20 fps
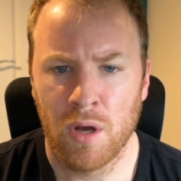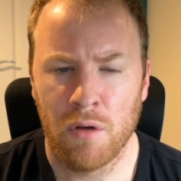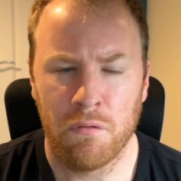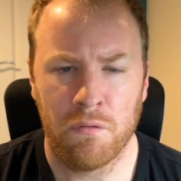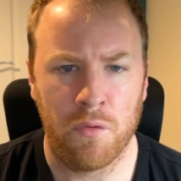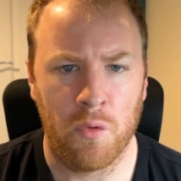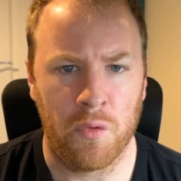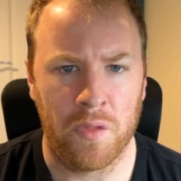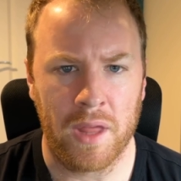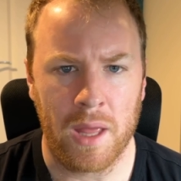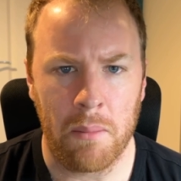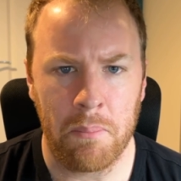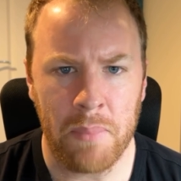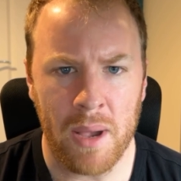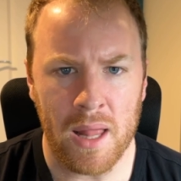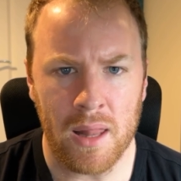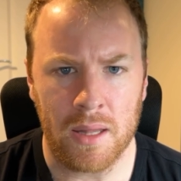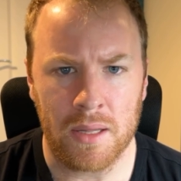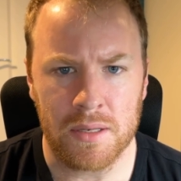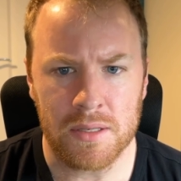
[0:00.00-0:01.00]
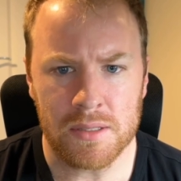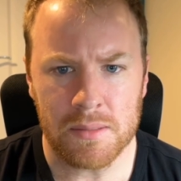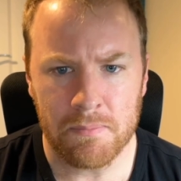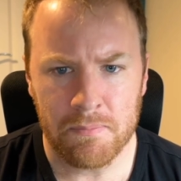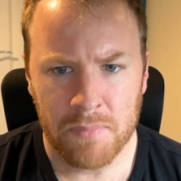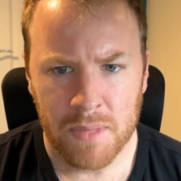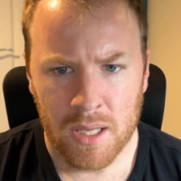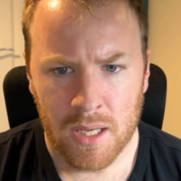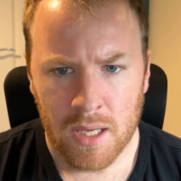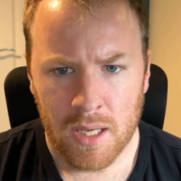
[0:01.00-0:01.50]
for the appellant.
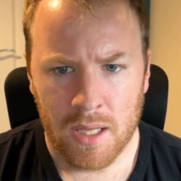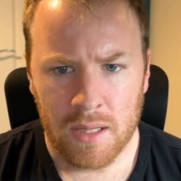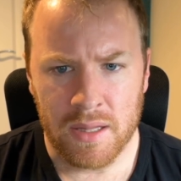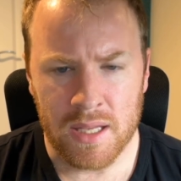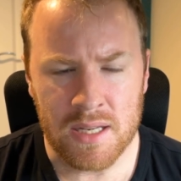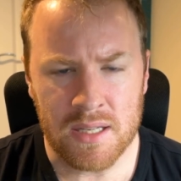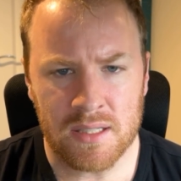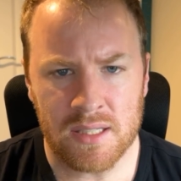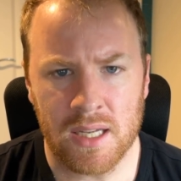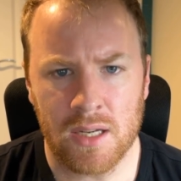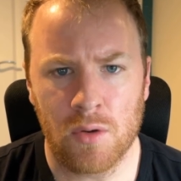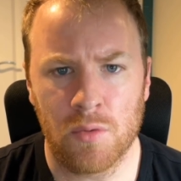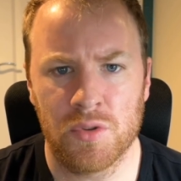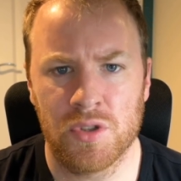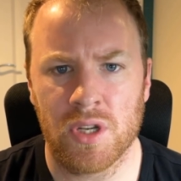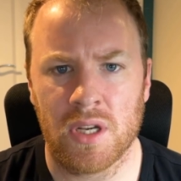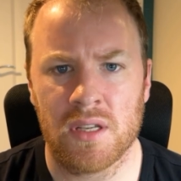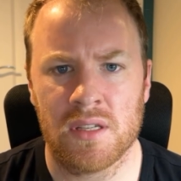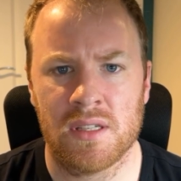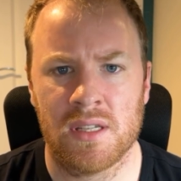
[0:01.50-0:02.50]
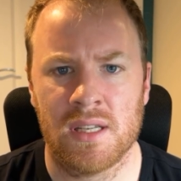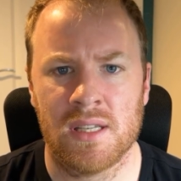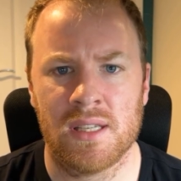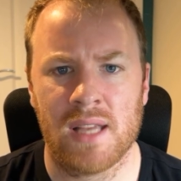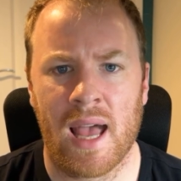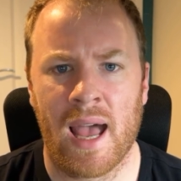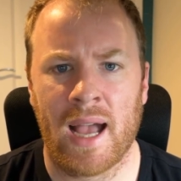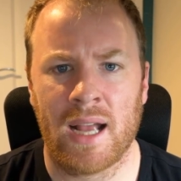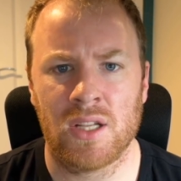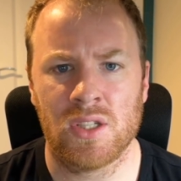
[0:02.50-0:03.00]
The single justice
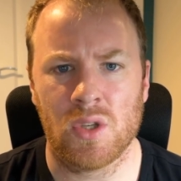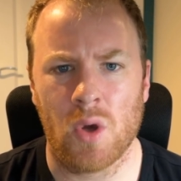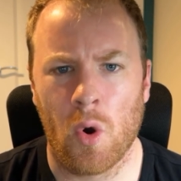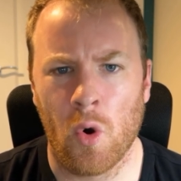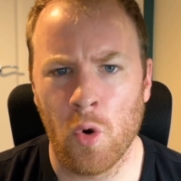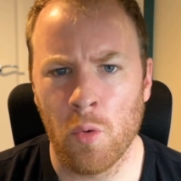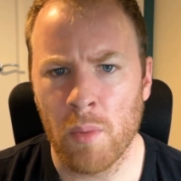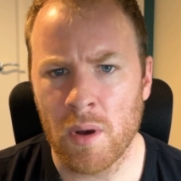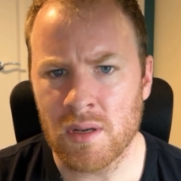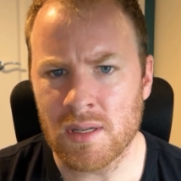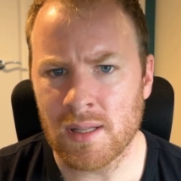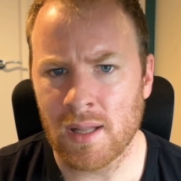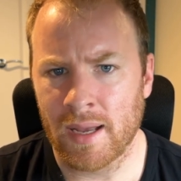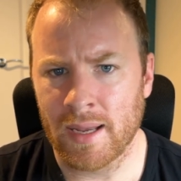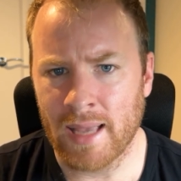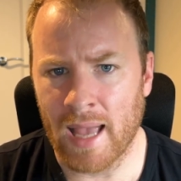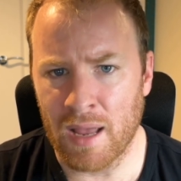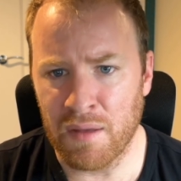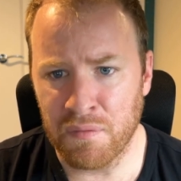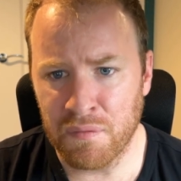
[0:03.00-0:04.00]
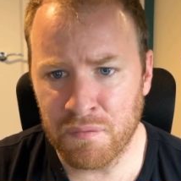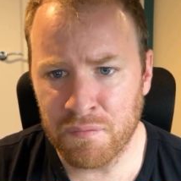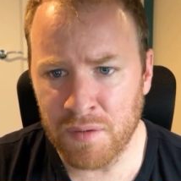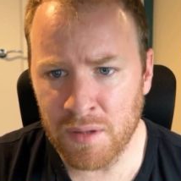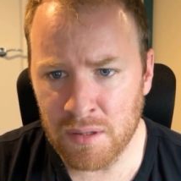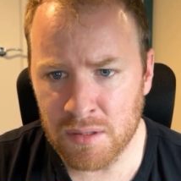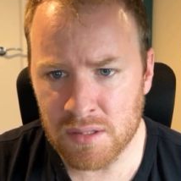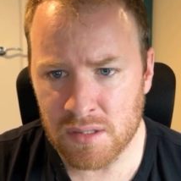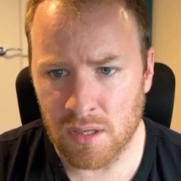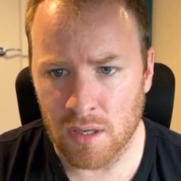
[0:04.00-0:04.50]
acts almost like a
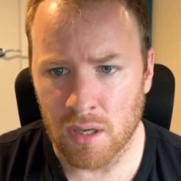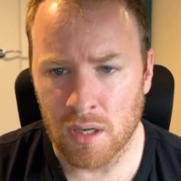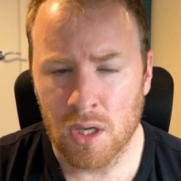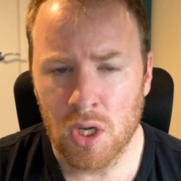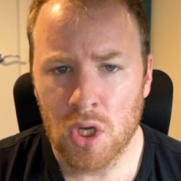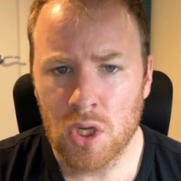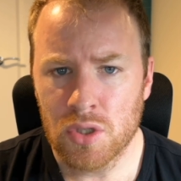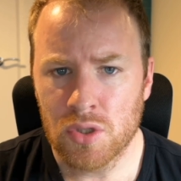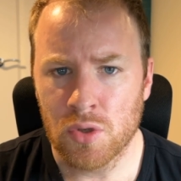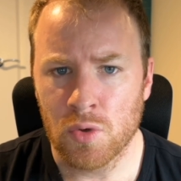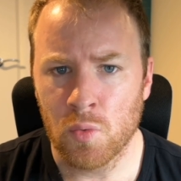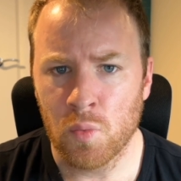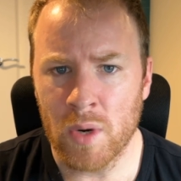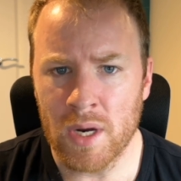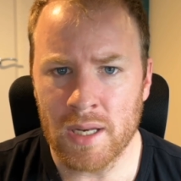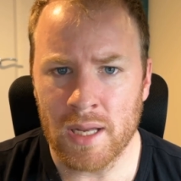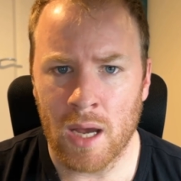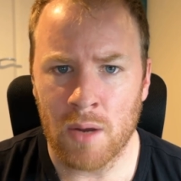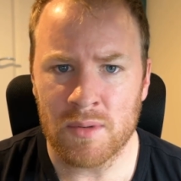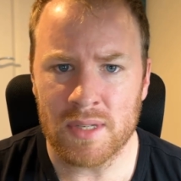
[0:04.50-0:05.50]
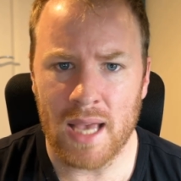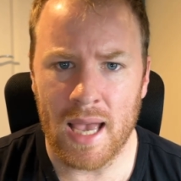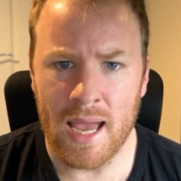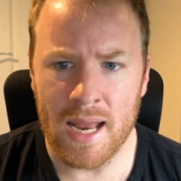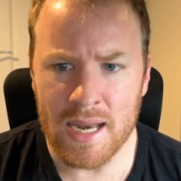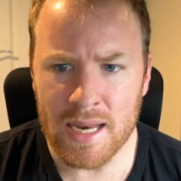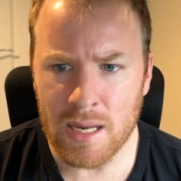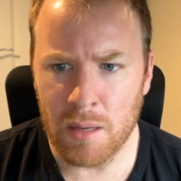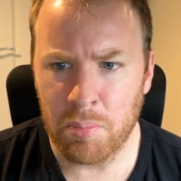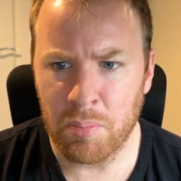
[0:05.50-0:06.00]
filter to weed out
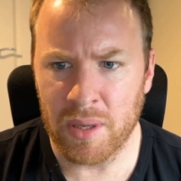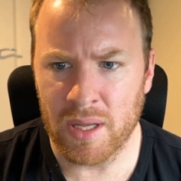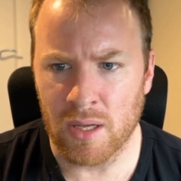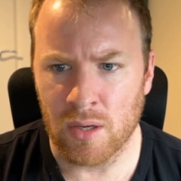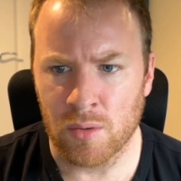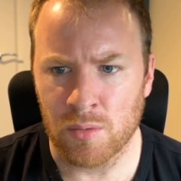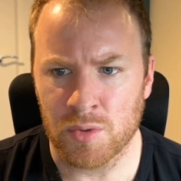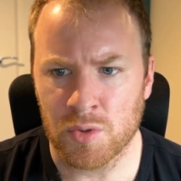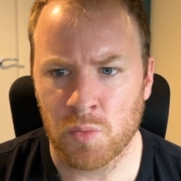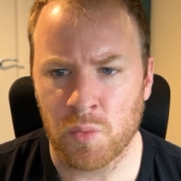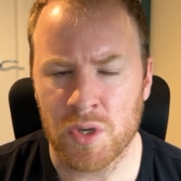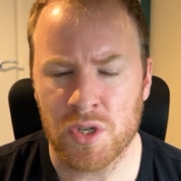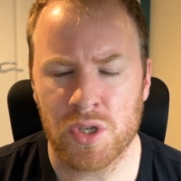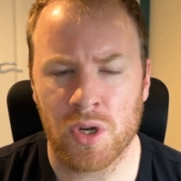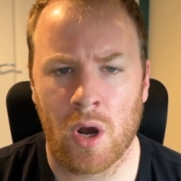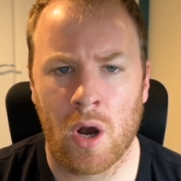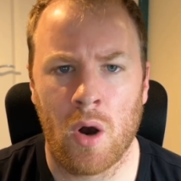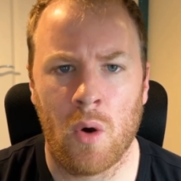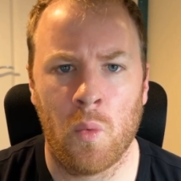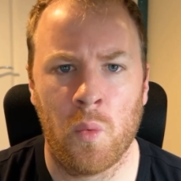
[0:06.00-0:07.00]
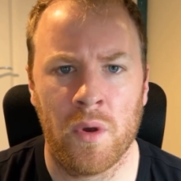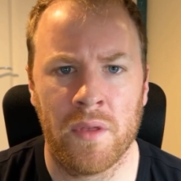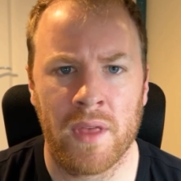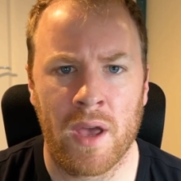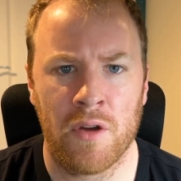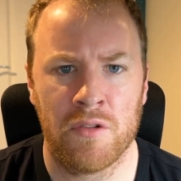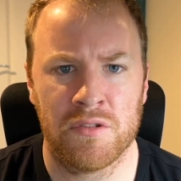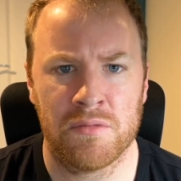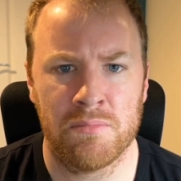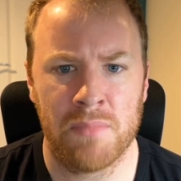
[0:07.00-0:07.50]
any appeals which are
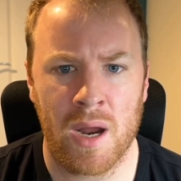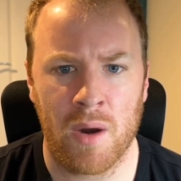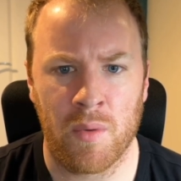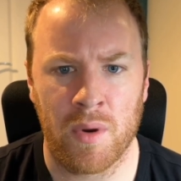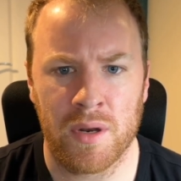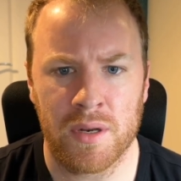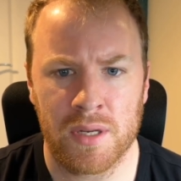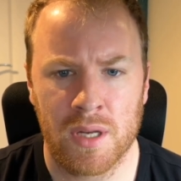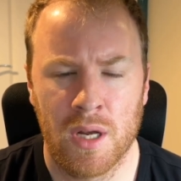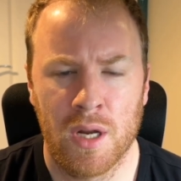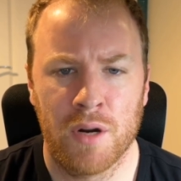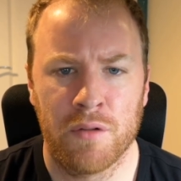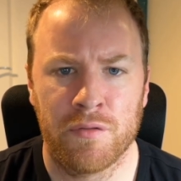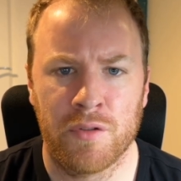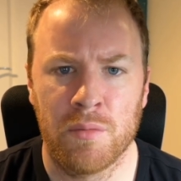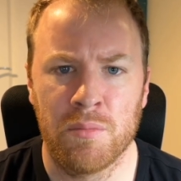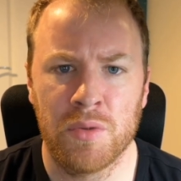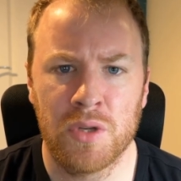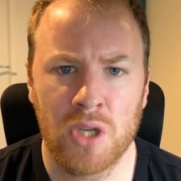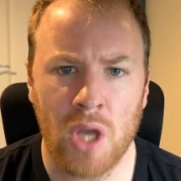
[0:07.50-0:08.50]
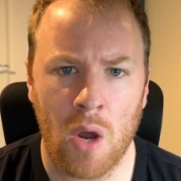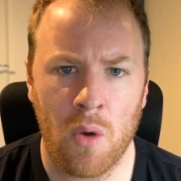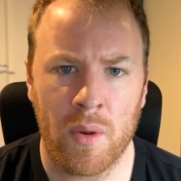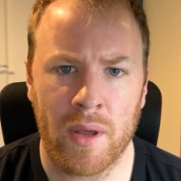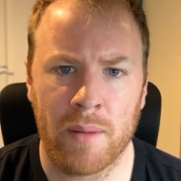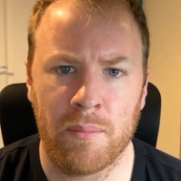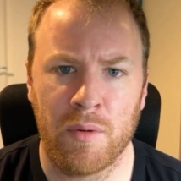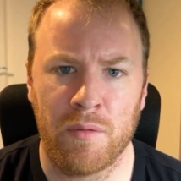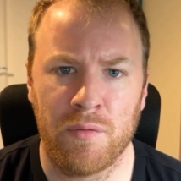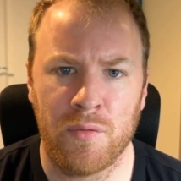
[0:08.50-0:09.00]
without merit from
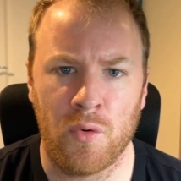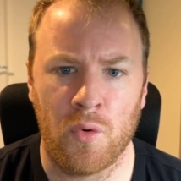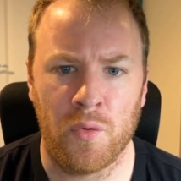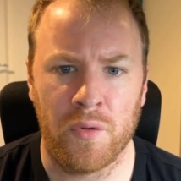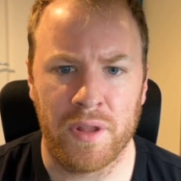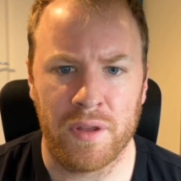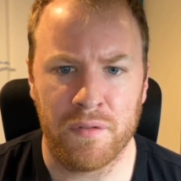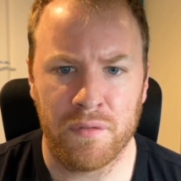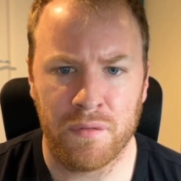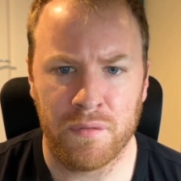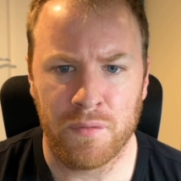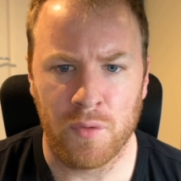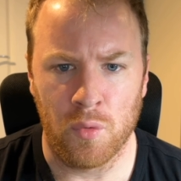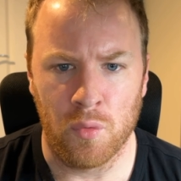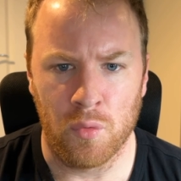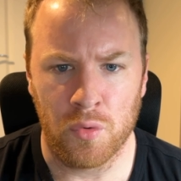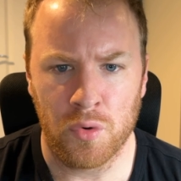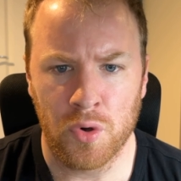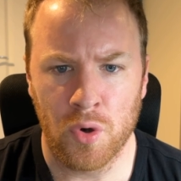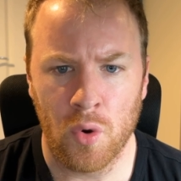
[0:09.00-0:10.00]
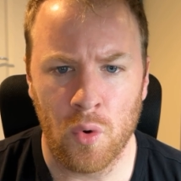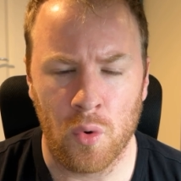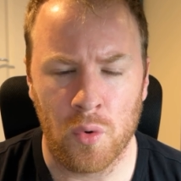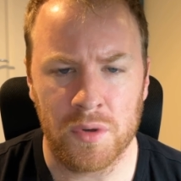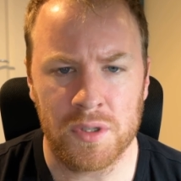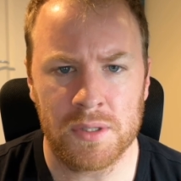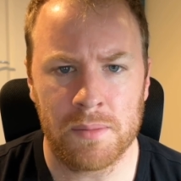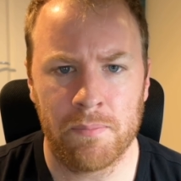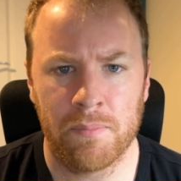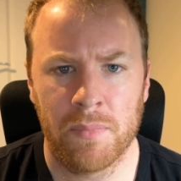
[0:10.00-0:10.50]
going before the full court.